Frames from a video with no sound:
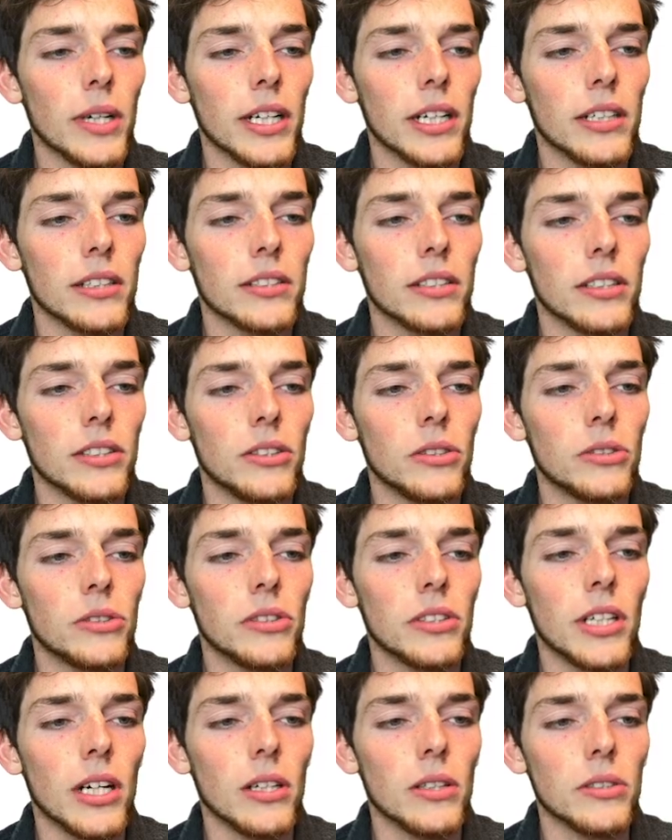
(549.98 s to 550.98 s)
where the
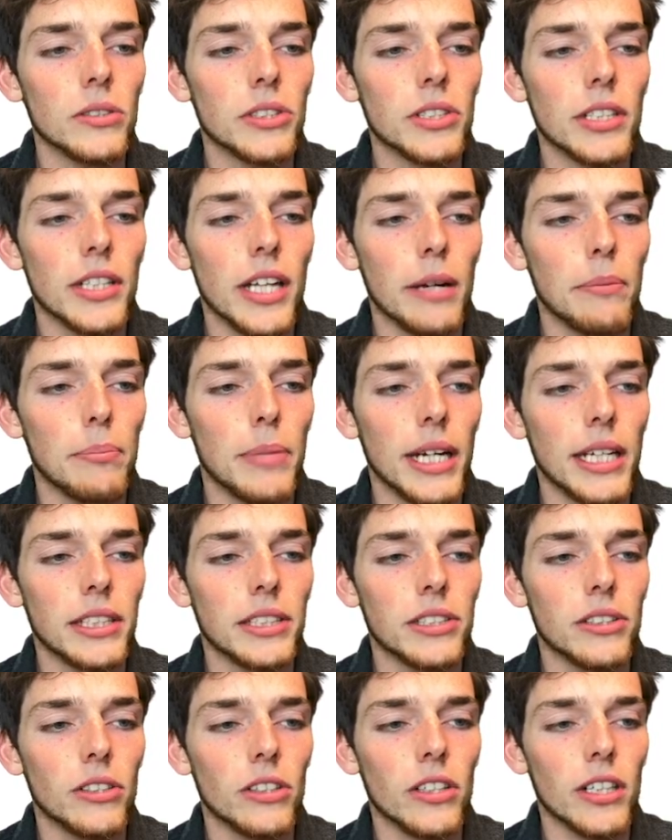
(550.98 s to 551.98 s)
user goes to that
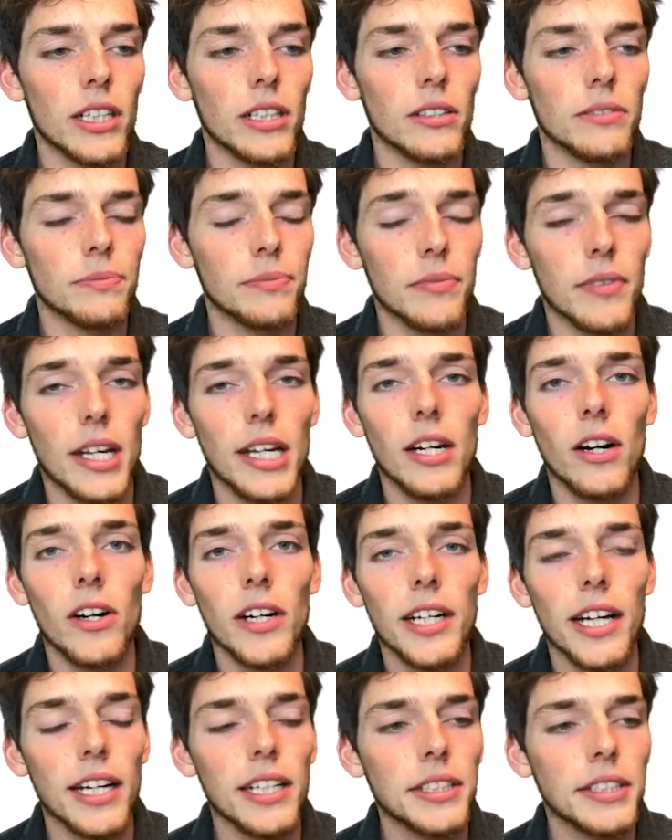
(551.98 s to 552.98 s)
base U R L. In
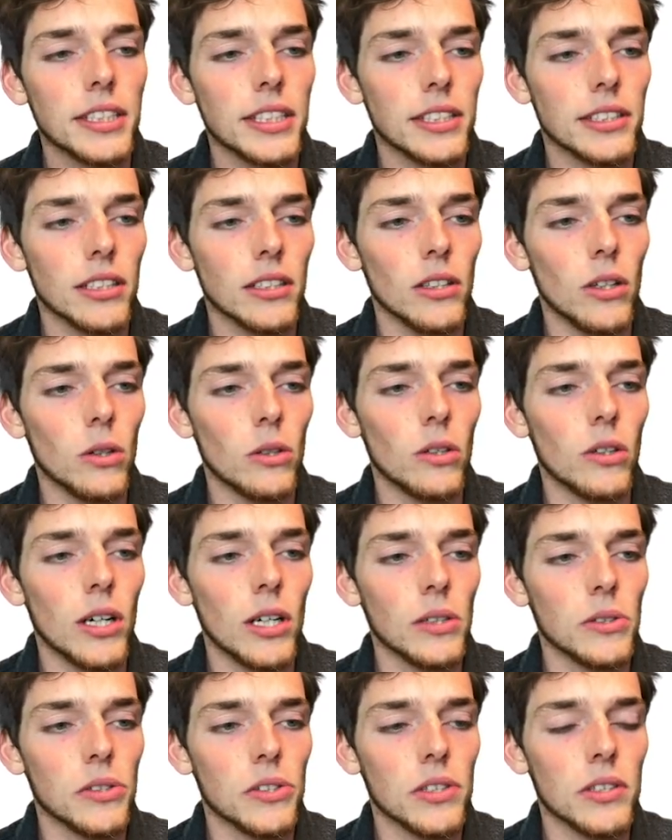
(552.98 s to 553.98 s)
our case, it's a local
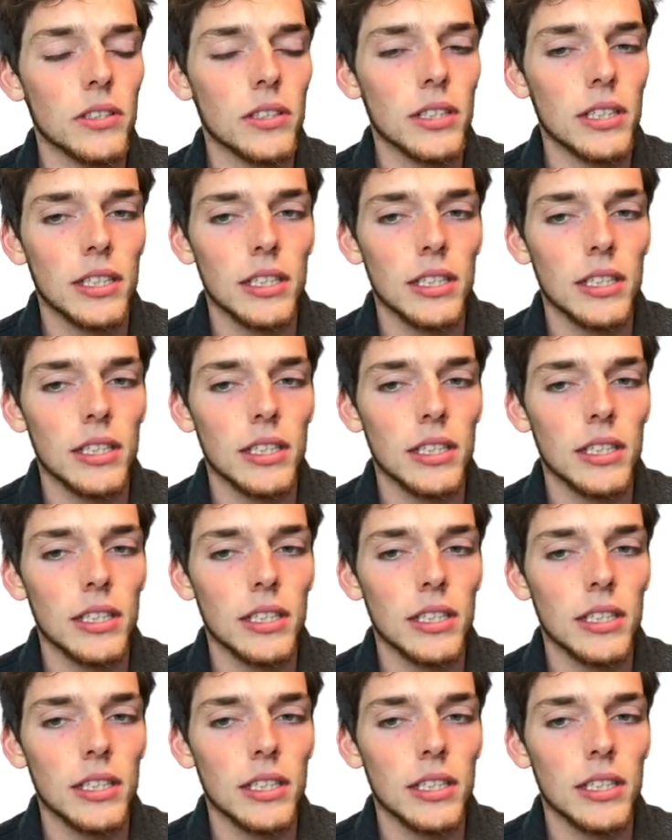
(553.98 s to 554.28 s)
host.